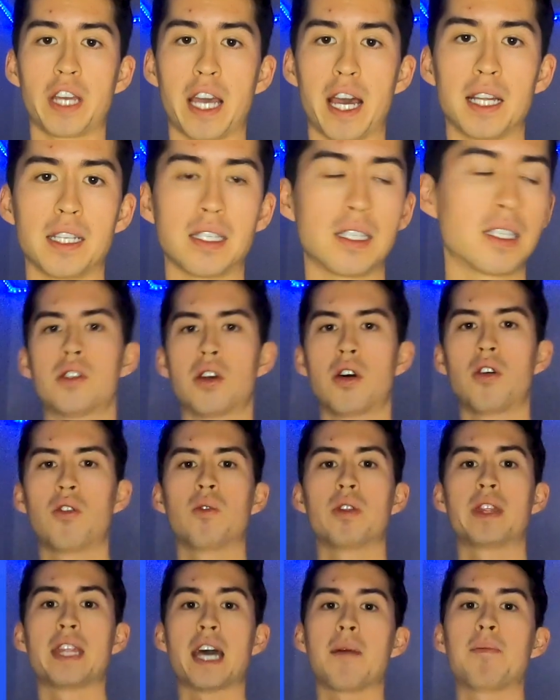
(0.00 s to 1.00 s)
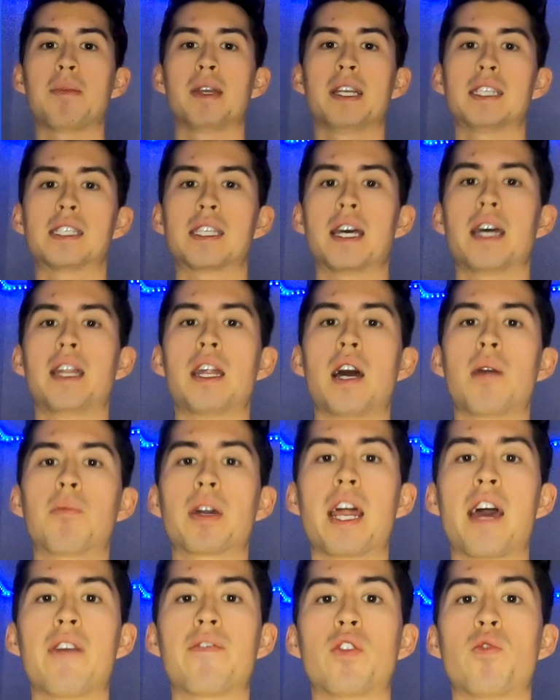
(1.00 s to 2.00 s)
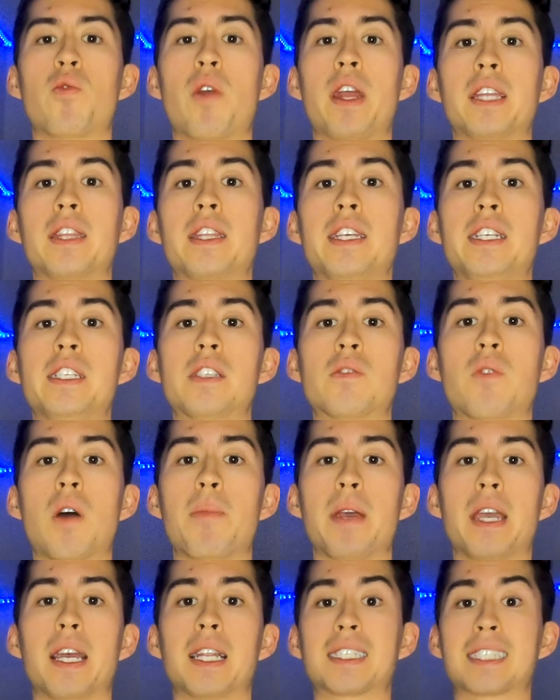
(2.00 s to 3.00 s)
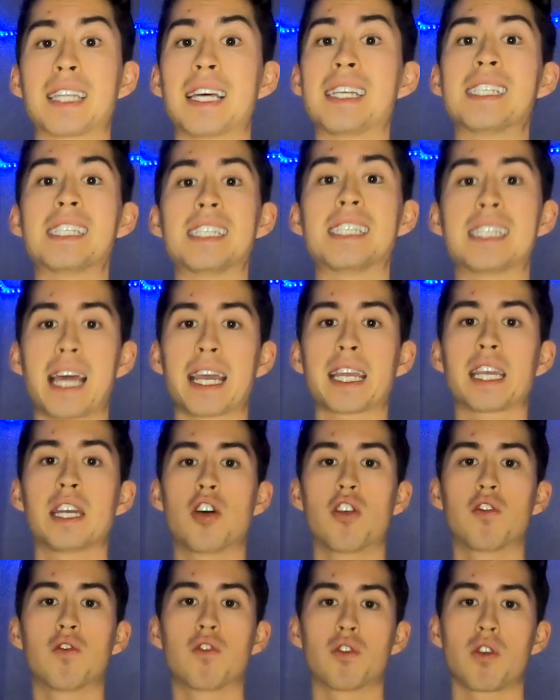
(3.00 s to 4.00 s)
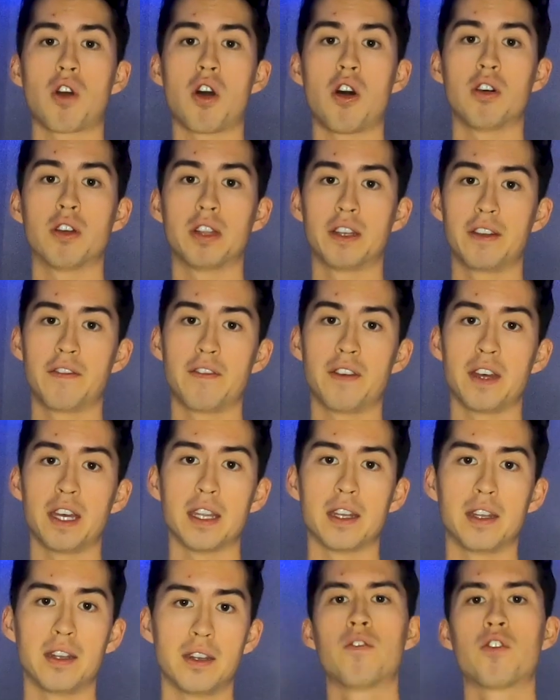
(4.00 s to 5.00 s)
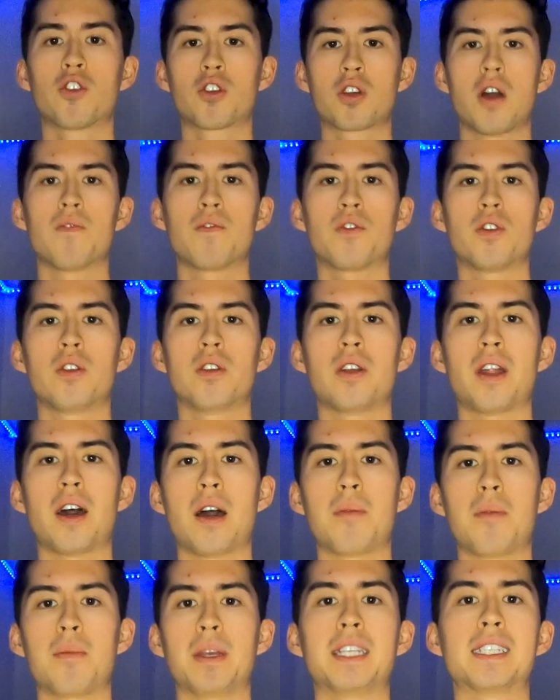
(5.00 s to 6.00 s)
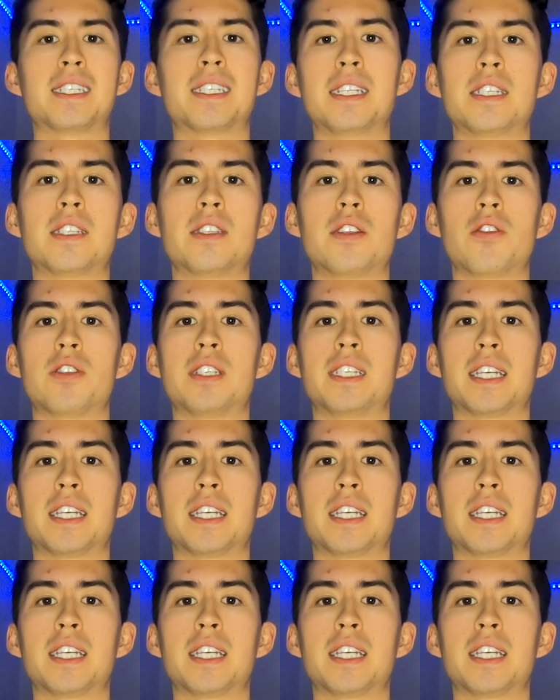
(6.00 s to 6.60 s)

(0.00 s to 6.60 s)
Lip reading: guys. So with that being said, I'm gonna have to rank these sweatpants second overall in fit. For comfort, I mean, since they're